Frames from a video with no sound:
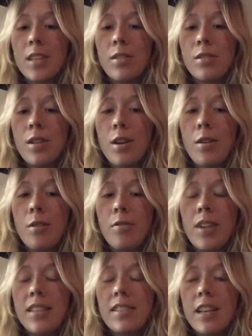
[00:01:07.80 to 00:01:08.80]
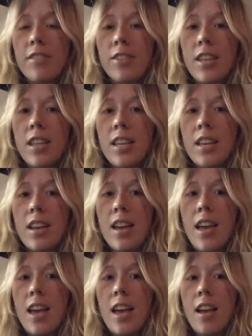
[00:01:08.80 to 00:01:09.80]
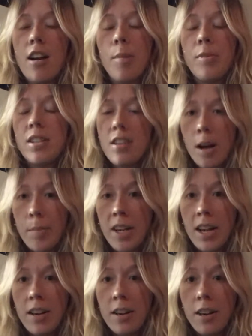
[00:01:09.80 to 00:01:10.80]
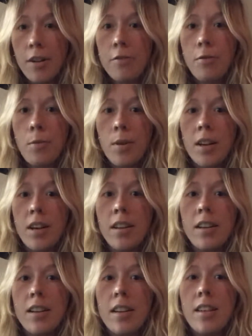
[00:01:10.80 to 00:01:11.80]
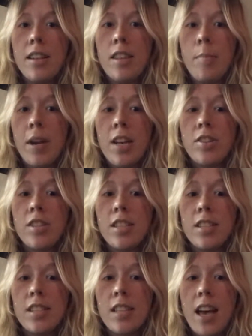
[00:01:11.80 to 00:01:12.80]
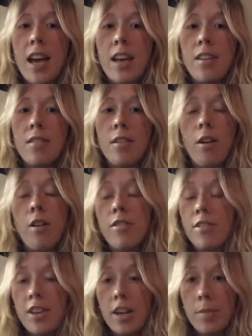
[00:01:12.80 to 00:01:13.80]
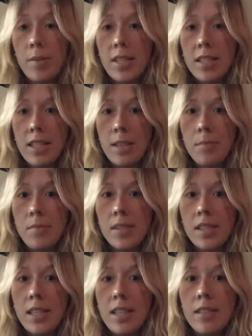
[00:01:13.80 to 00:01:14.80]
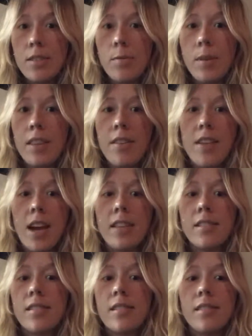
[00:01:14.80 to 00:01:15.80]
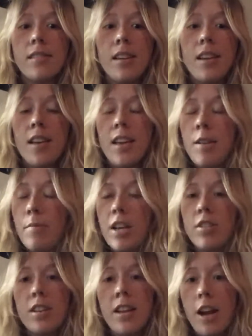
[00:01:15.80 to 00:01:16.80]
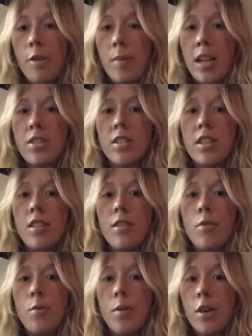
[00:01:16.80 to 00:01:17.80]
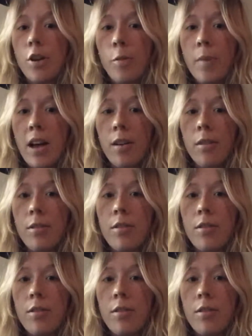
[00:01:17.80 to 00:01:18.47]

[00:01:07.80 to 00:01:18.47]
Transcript: So that's definitely a common denominator for the patients that all the therapy team sees, whether that's inpatient, outpatient, or home health.